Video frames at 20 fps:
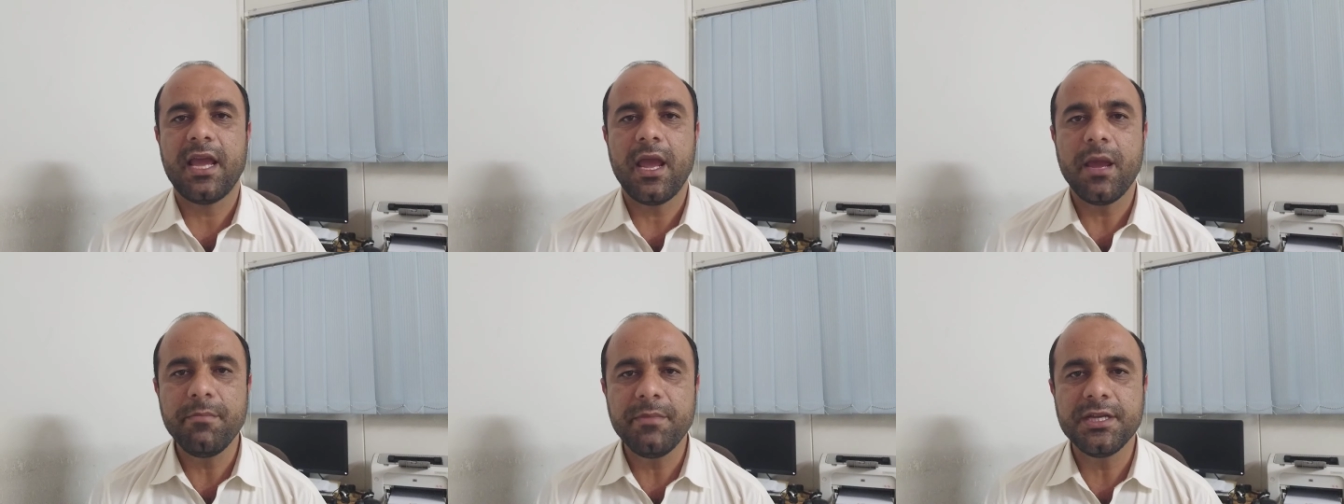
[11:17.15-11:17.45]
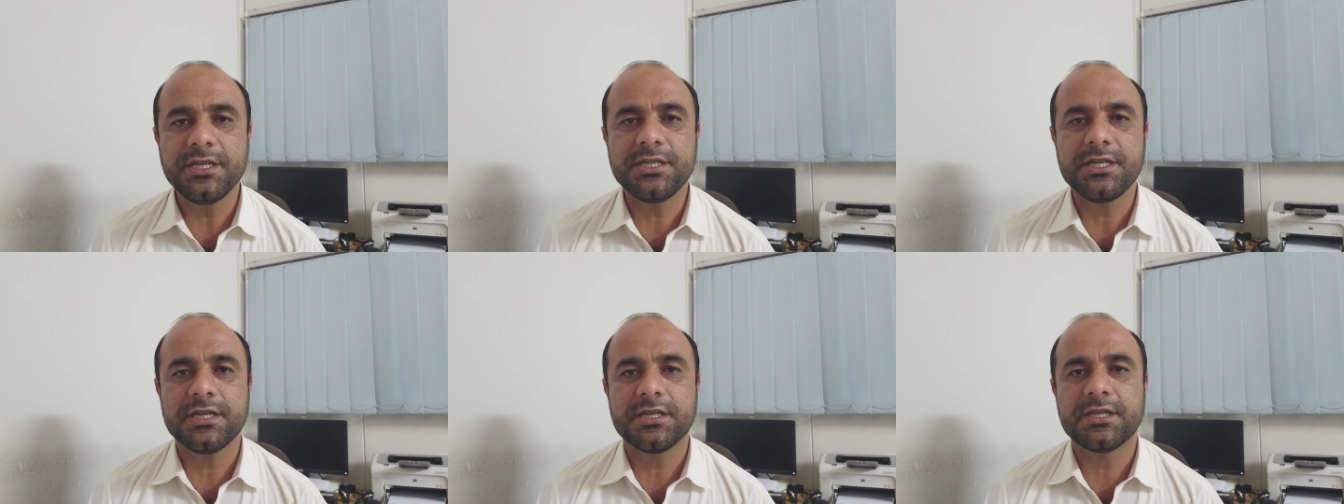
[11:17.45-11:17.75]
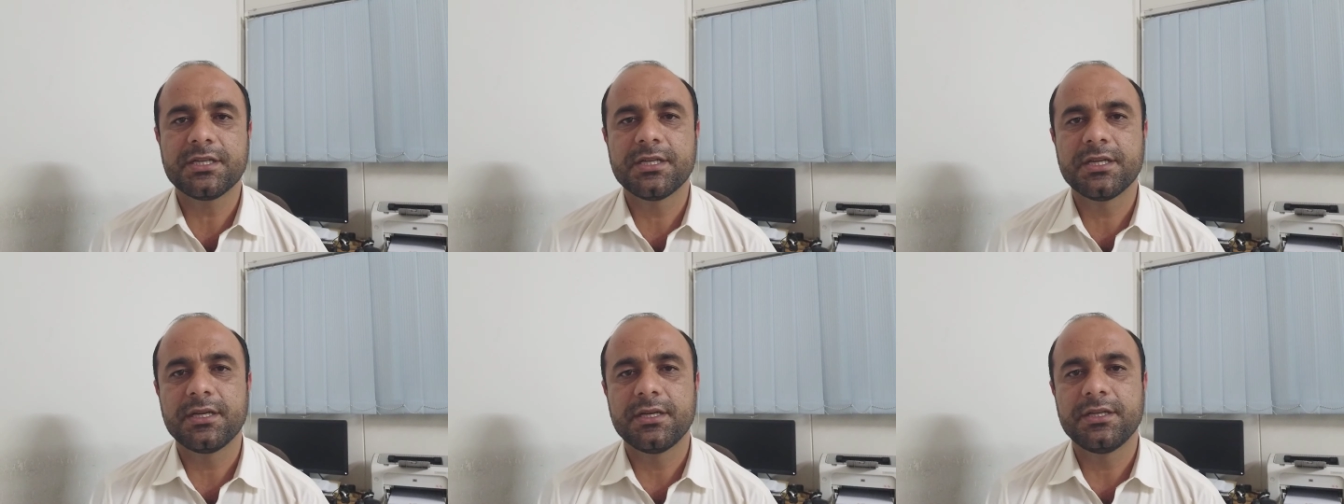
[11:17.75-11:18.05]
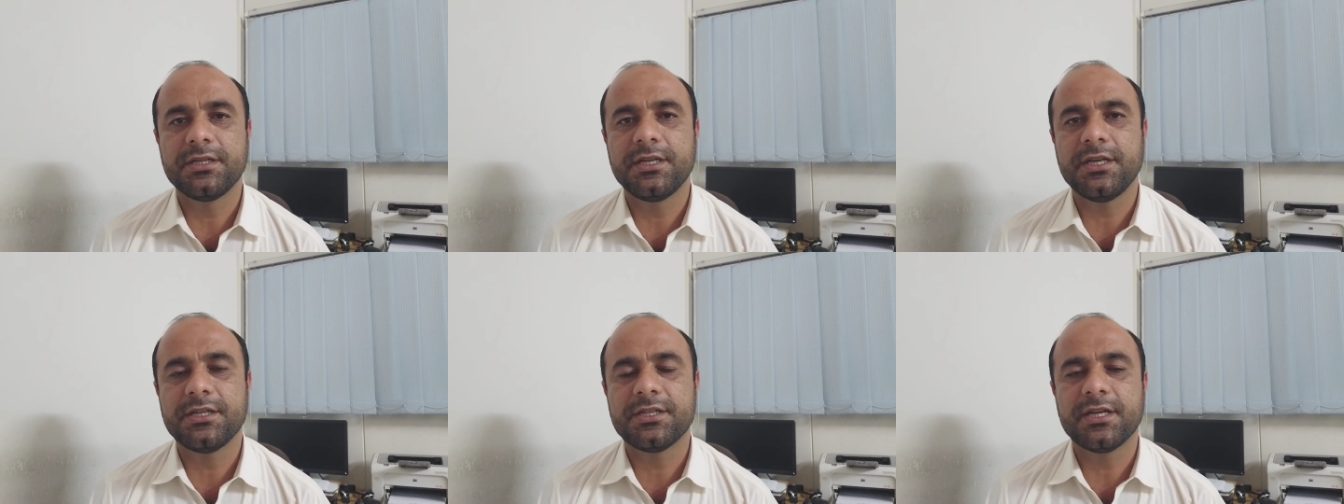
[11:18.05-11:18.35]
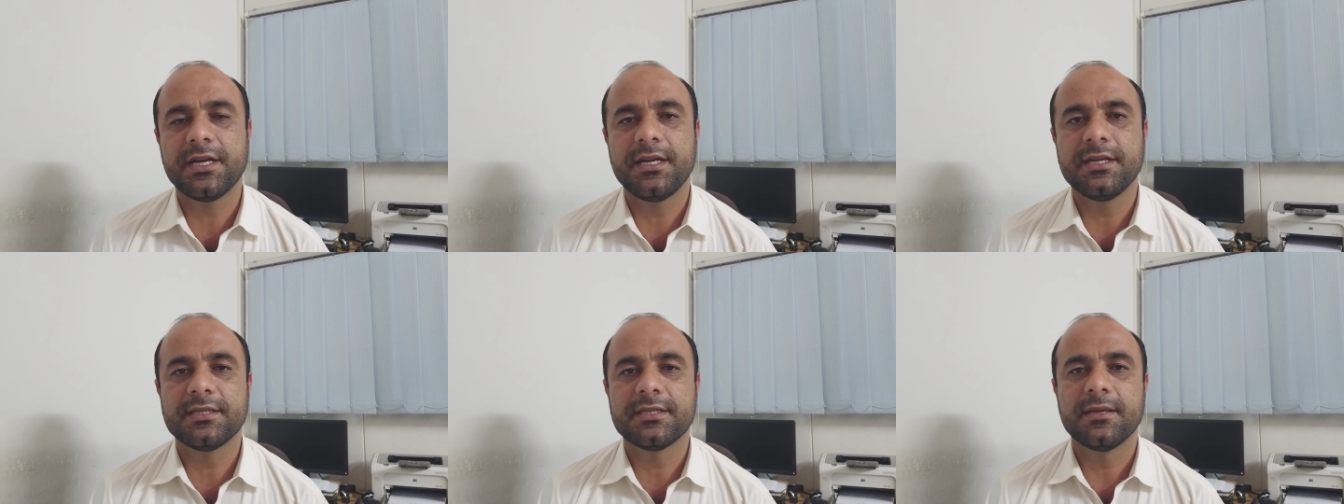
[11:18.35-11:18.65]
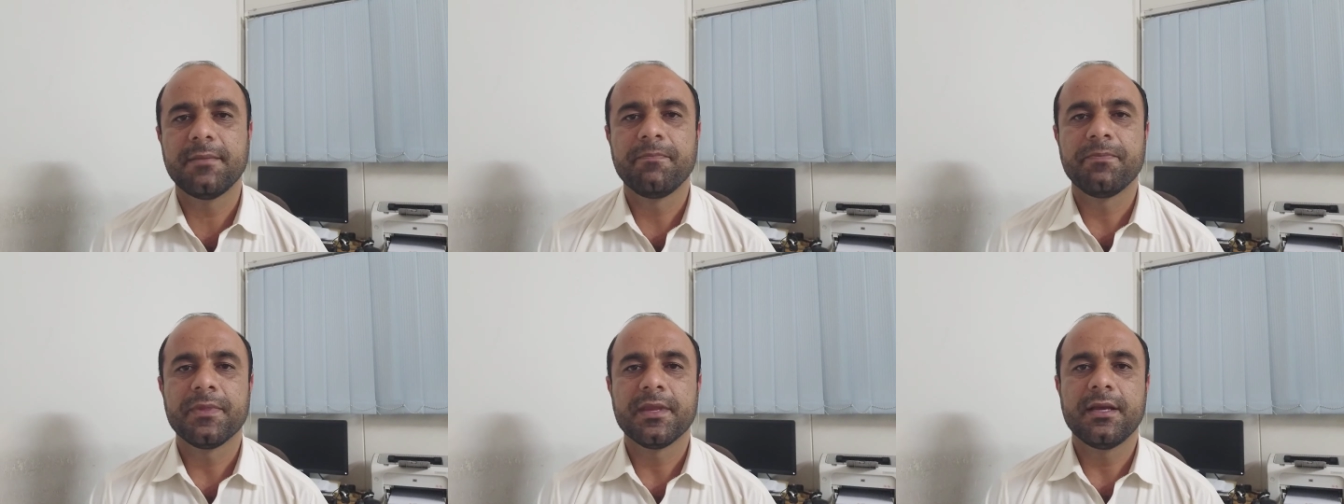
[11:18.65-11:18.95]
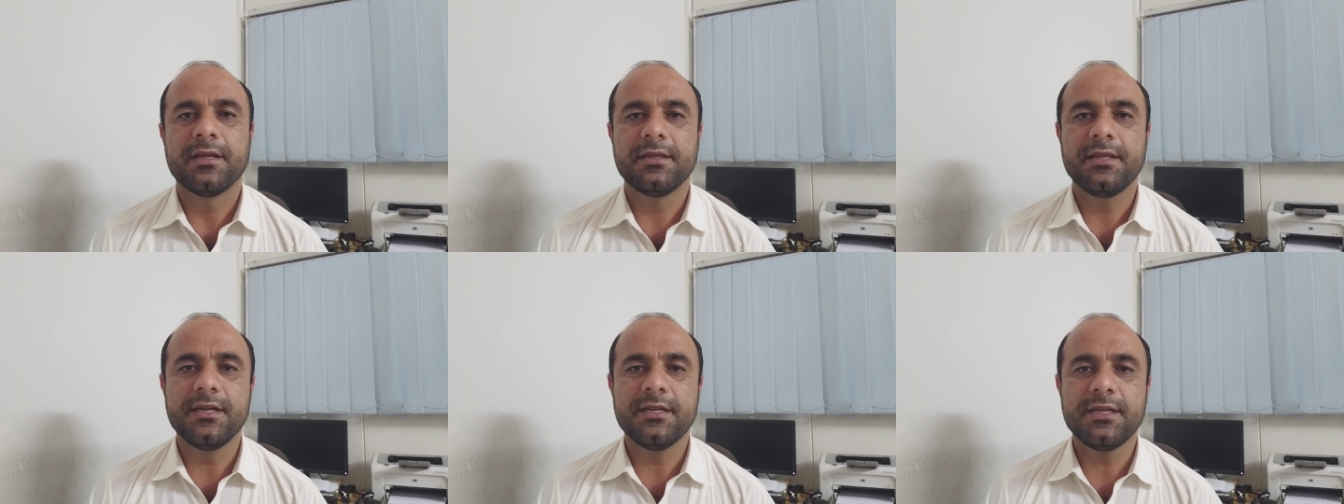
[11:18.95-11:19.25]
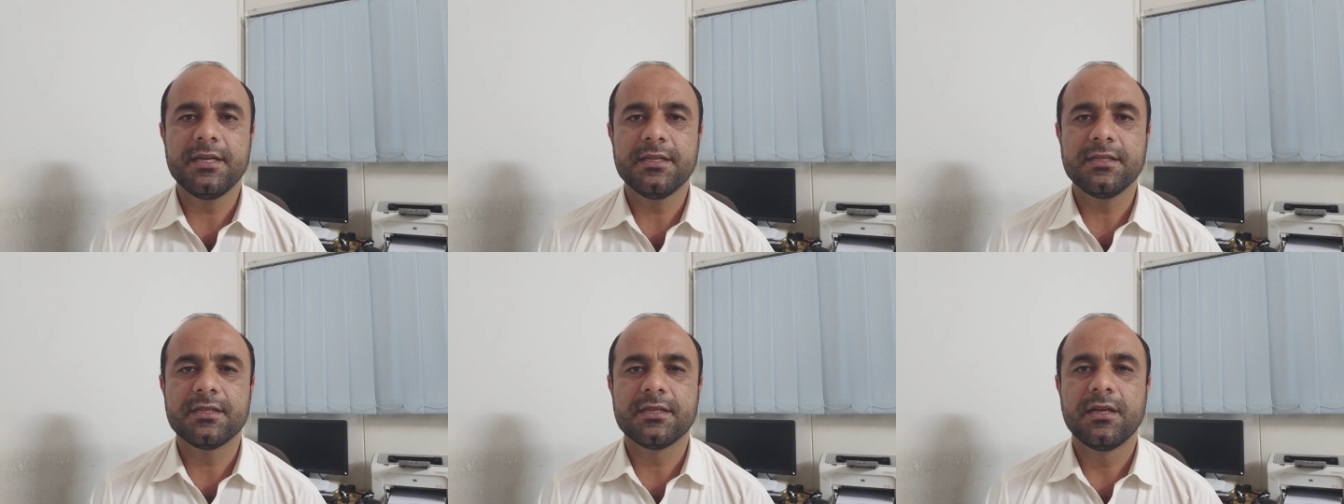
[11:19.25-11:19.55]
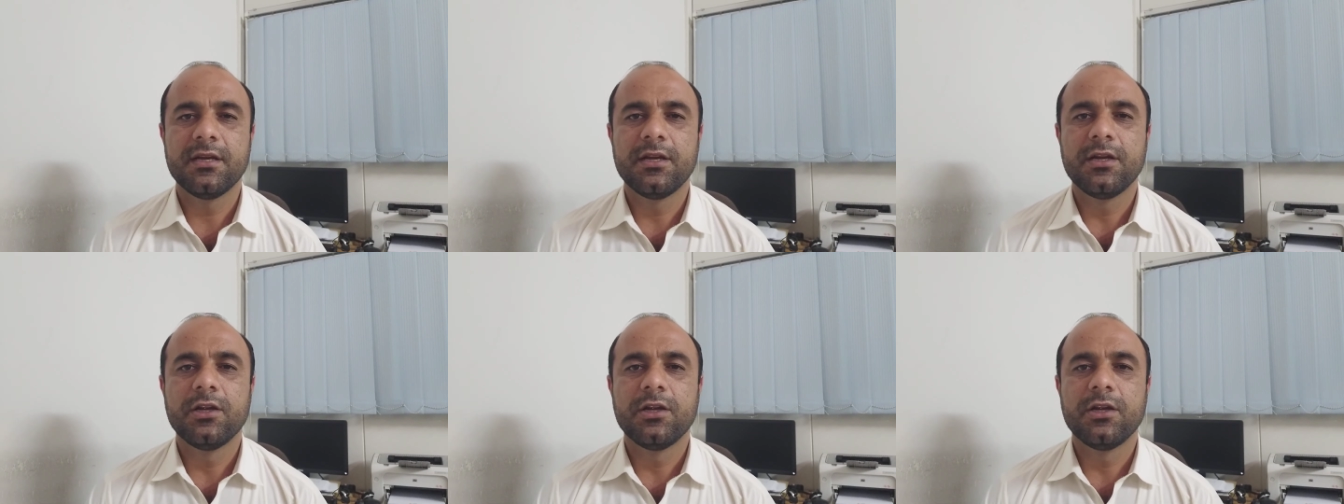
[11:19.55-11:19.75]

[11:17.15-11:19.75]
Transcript: immediate deterrence that is